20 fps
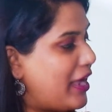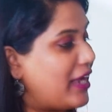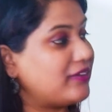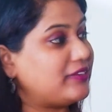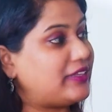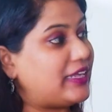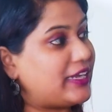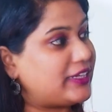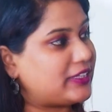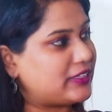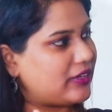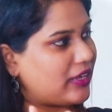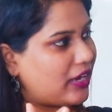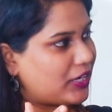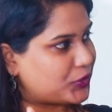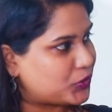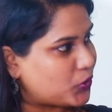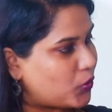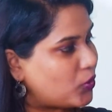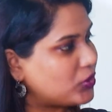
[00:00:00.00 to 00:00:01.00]
and they are
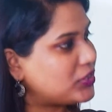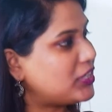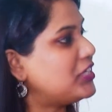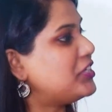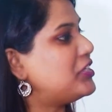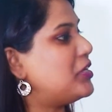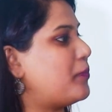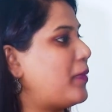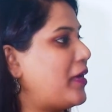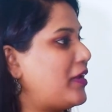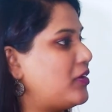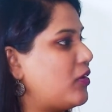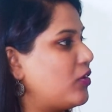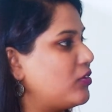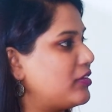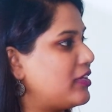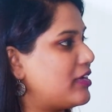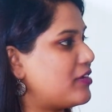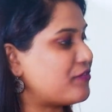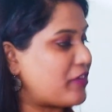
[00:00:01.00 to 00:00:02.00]
totally dependent on
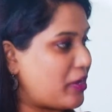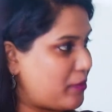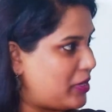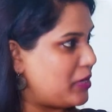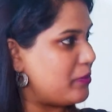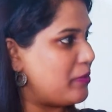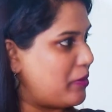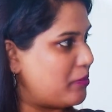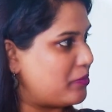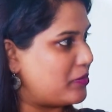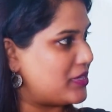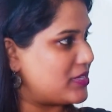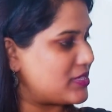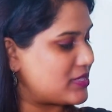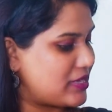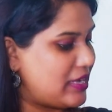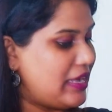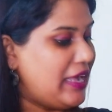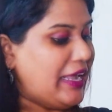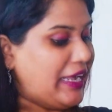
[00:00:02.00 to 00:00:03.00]
their family members.
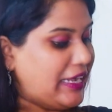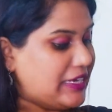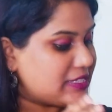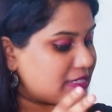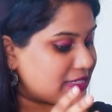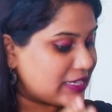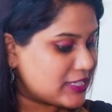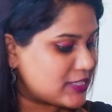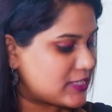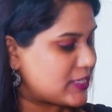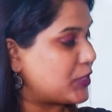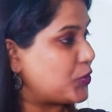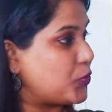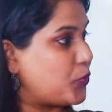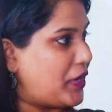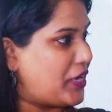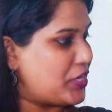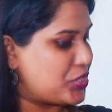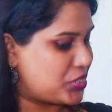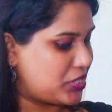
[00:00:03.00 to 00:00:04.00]
In such
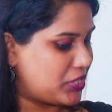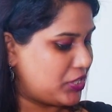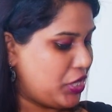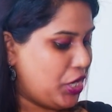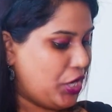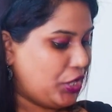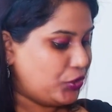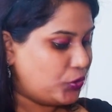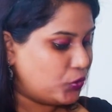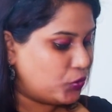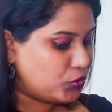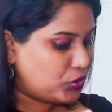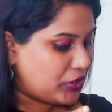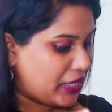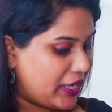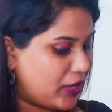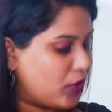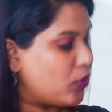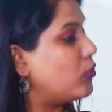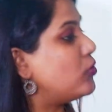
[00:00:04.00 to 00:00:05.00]
situation, do
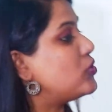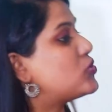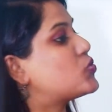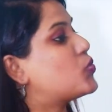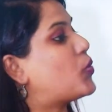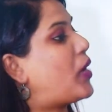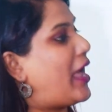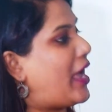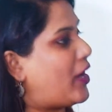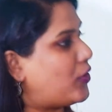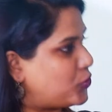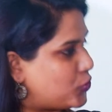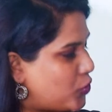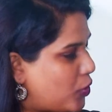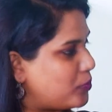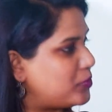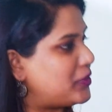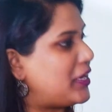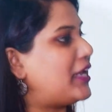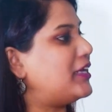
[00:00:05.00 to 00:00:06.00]
they also have to
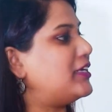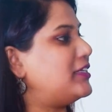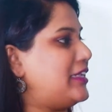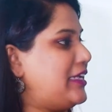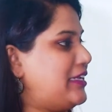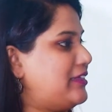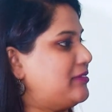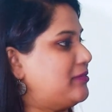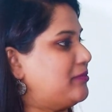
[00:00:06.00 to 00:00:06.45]
obtain a TIN?